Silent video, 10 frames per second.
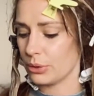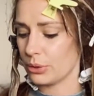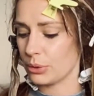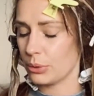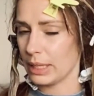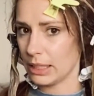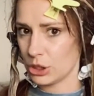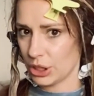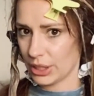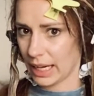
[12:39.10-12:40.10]
quickly show
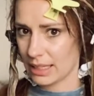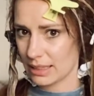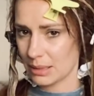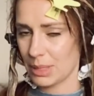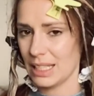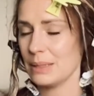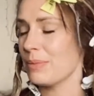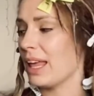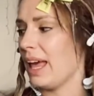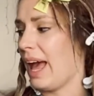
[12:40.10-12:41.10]
you guys this mess,
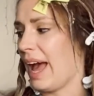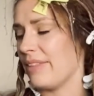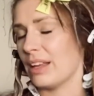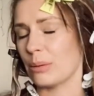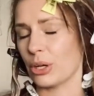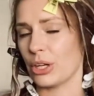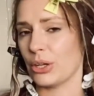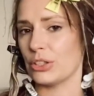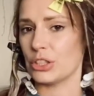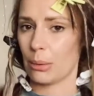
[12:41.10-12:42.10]
and then I'm going to go
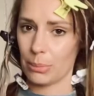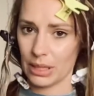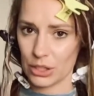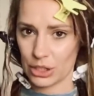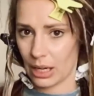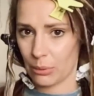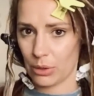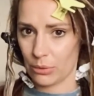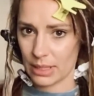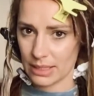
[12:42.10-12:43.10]
jump in the shower and
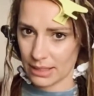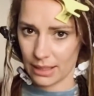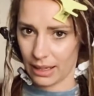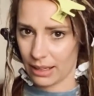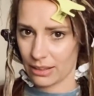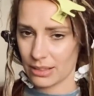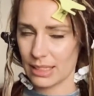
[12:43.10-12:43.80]
rinse it out.